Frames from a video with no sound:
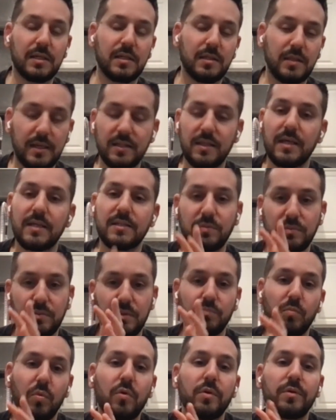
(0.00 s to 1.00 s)
That, that that's
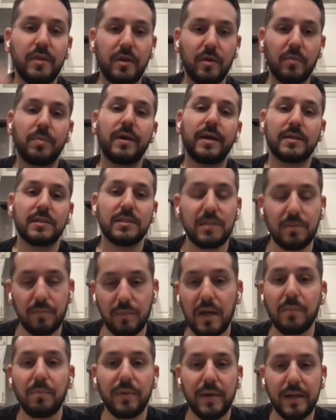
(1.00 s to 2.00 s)
more their practice than
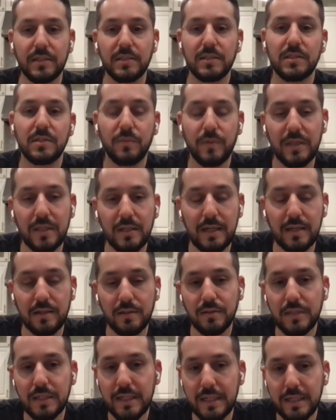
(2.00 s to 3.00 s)
my practice, the way that I
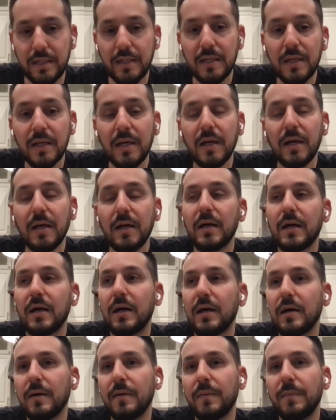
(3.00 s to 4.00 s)
look at it.
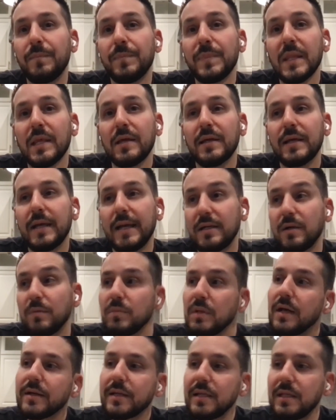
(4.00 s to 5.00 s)
Um, and
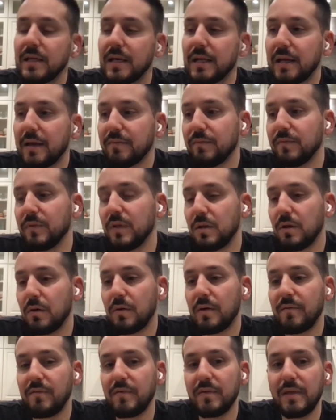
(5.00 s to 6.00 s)
I'm lucky that I've, you
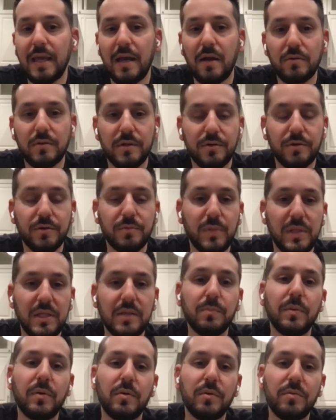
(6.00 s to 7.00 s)
know, I've encountered
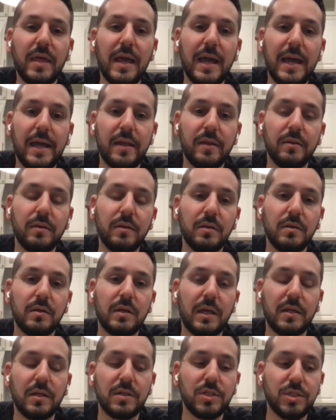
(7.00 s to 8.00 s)
people that
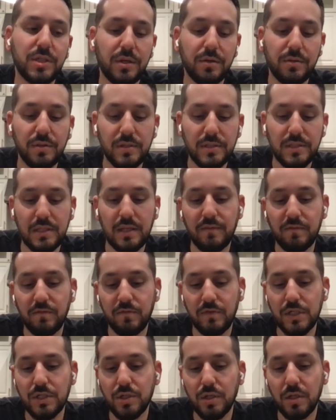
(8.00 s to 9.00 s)
kind of share the
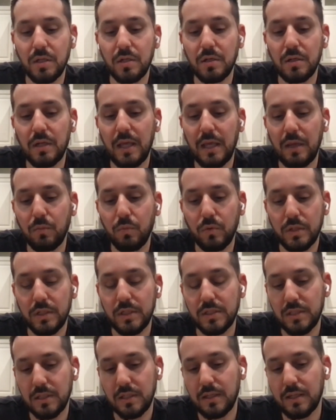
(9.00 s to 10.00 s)
same vision and
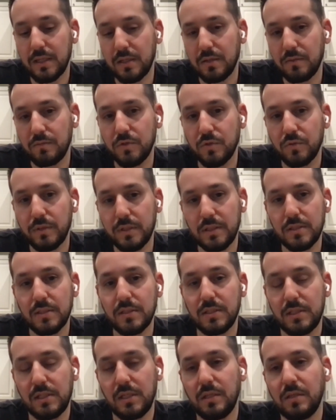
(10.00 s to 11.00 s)
wanted to kind of join
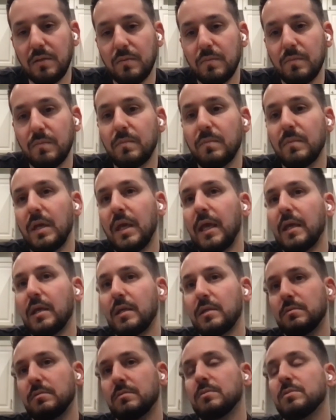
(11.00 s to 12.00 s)
this team
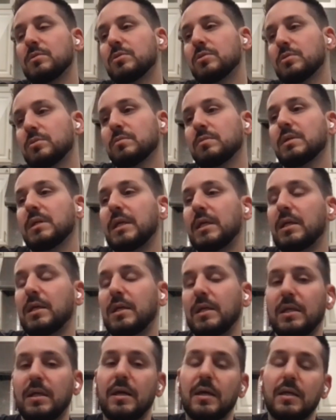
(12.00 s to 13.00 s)
and and,
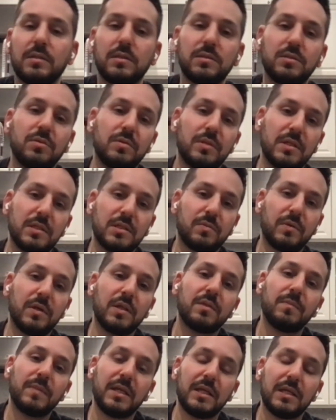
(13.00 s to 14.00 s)
and kind of do this
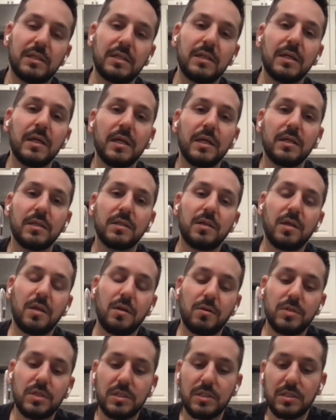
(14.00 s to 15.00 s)
with me. And you
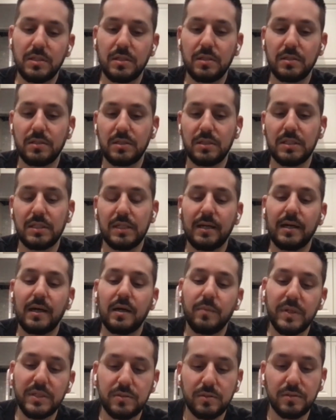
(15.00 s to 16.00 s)
know, just to just to
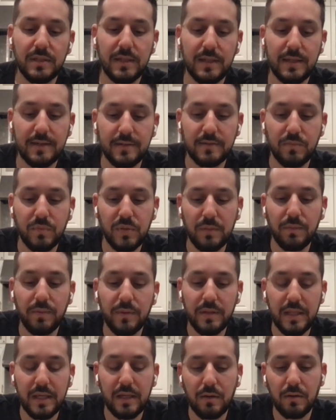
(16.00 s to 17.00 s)
comment on the kind of
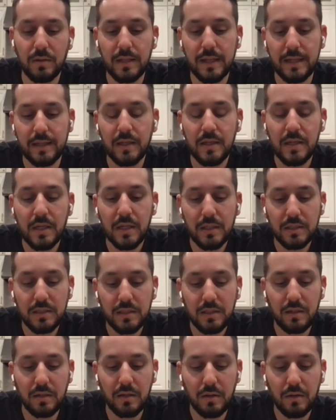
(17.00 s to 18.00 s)
people they are, like,
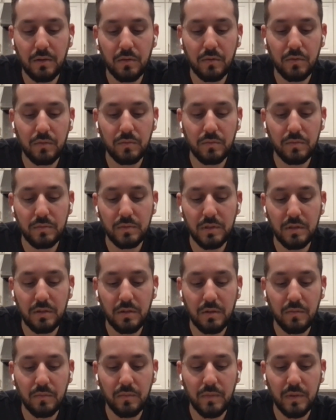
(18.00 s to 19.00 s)
you know, you
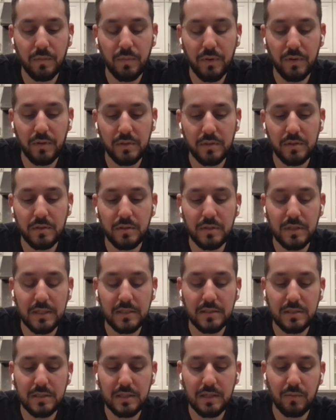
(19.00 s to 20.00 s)
know, my partner,
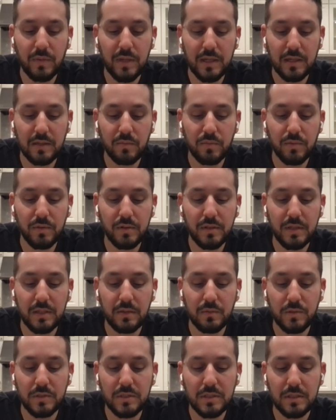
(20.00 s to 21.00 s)
Dr. Steinbeck in
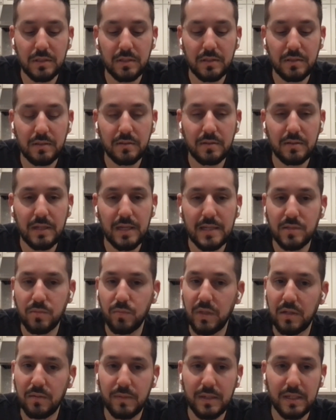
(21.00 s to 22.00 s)
Brooklyn, was a
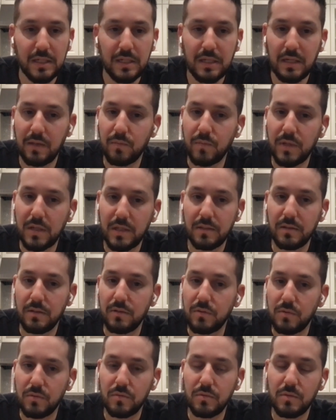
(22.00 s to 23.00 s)
classmate of mine at
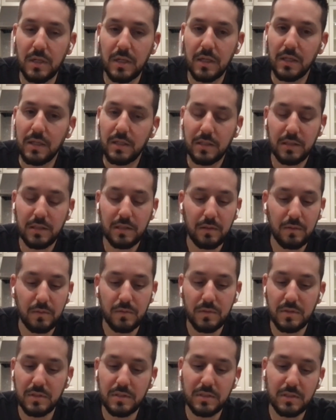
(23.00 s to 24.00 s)
NYU. He
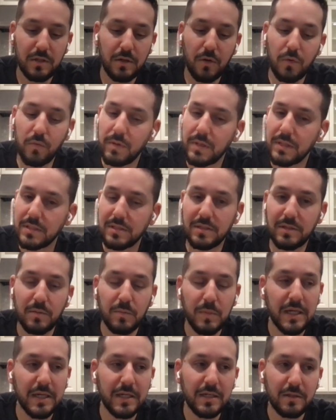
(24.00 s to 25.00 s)
was a co-resident
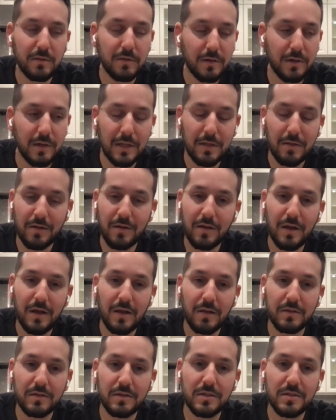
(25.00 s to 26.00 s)
of mine at Long Island uh,
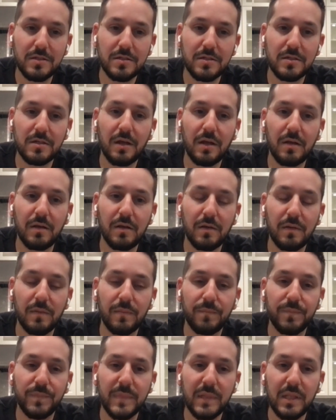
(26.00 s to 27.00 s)
College.
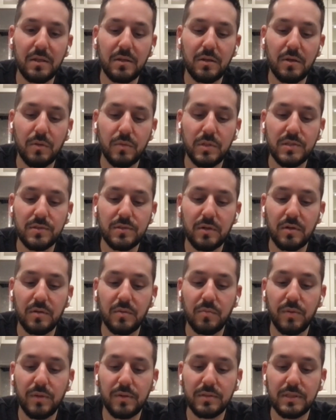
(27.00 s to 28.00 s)
Um, you know, we
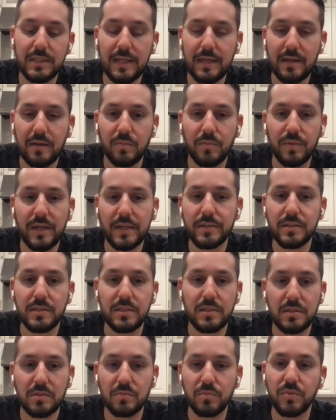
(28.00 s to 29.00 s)
started building out
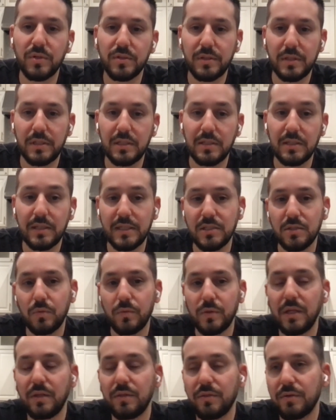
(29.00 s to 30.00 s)
practices in Brooklyn in like
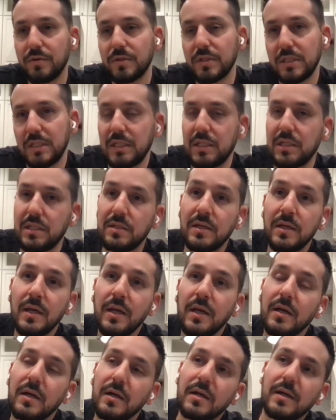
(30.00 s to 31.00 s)
2013.
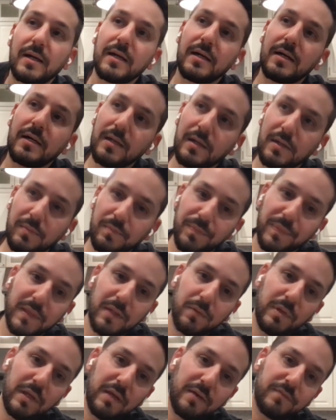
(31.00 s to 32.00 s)
Um,
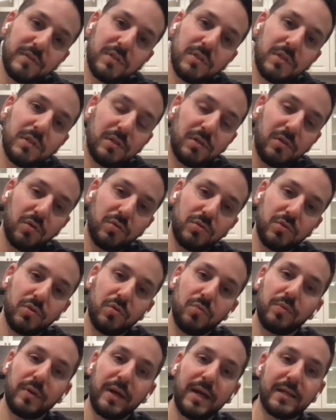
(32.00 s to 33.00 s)
we have t- you know
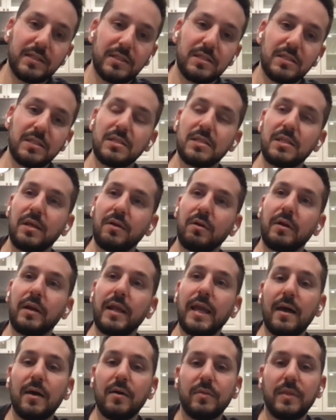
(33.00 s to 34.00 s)
two practices there
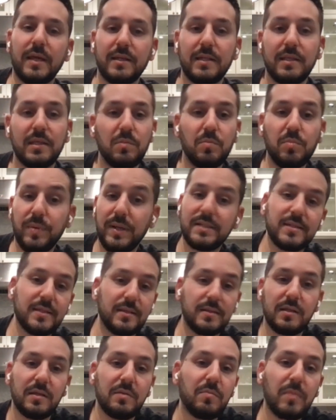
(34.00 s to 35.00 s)
now that he
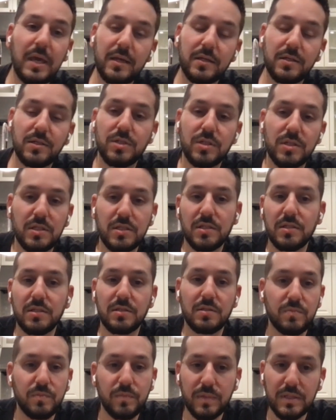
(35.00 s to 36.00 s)
basically
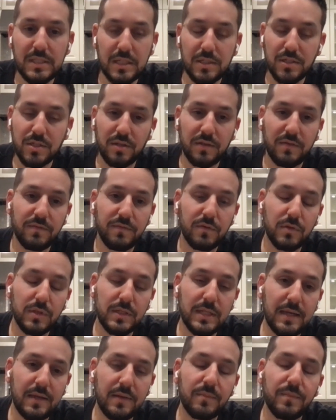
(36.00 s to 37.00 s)
manages essentially full
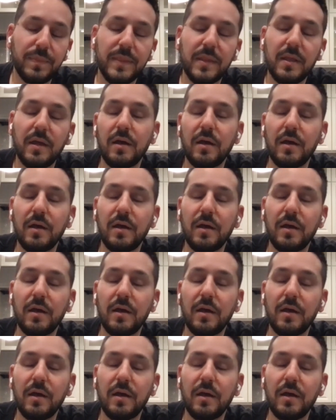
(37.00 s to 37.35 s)
time.